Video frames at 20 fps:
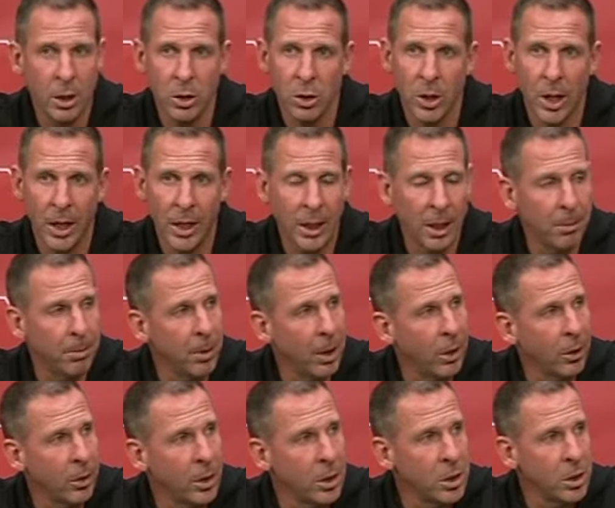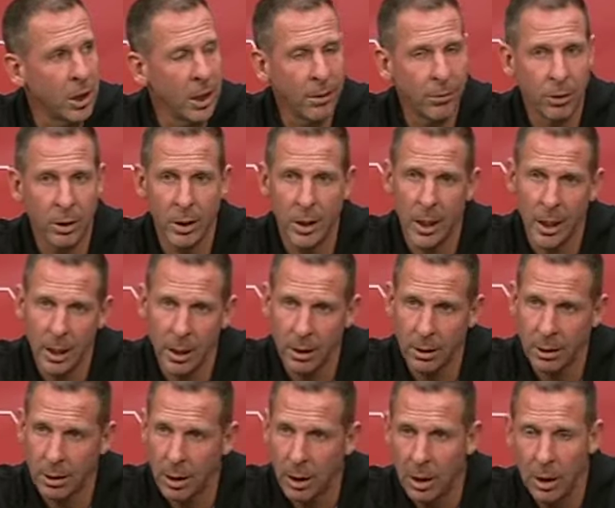You try to get better each and every day,
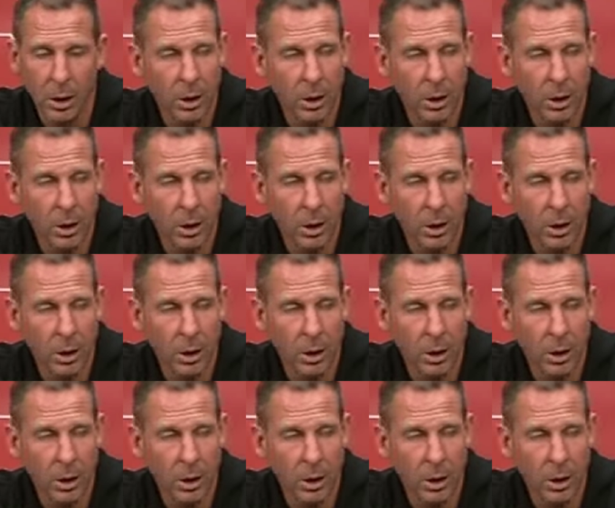and